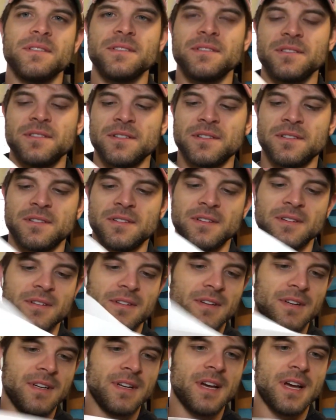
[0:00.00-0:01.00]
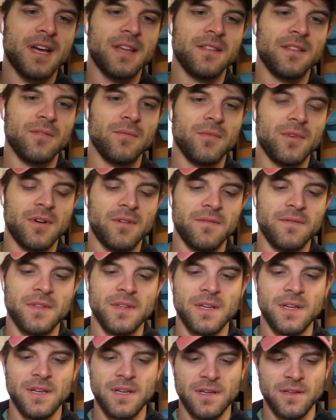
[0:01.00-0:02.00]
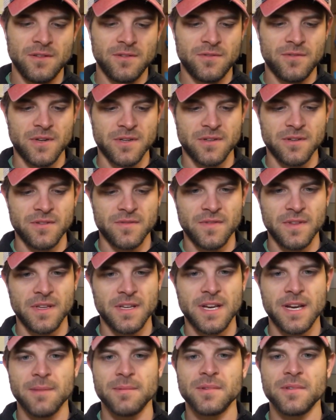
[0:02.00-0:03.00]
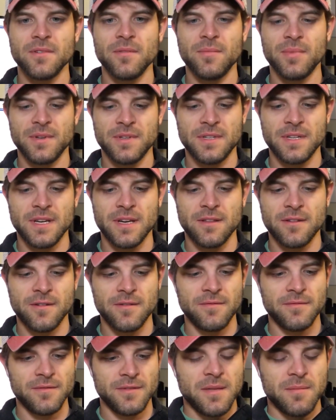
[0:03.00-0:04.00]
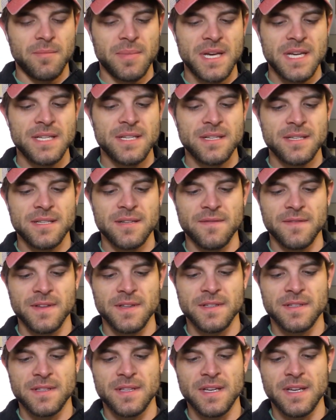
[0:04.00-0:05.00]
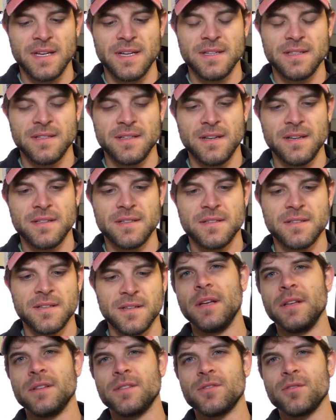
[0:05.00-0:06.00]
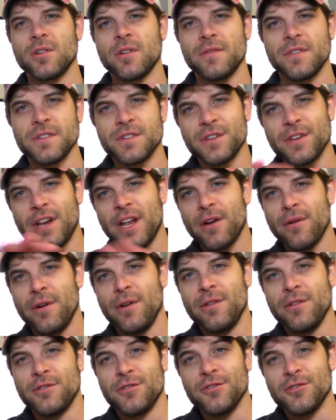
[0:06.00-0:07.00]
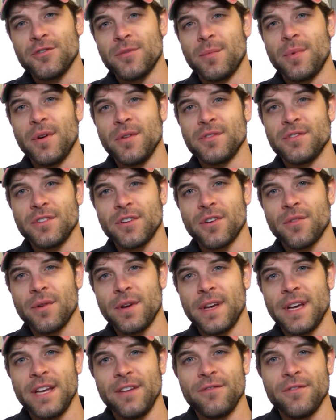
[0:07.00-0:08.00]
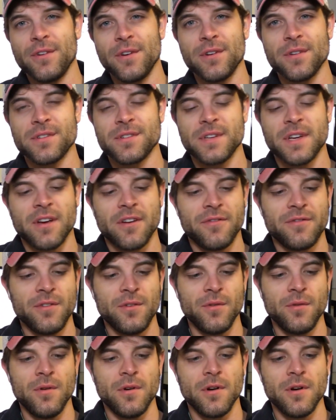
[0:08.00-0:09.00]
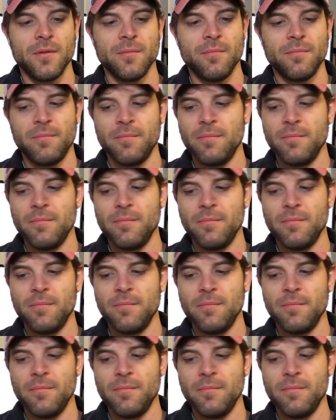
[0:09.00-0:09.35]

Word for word: is just a, a, guide that one of the instructors for the capstone put together. The basis of this thing is that it's in sort of the scenario that you're supposed to create for yourself. You are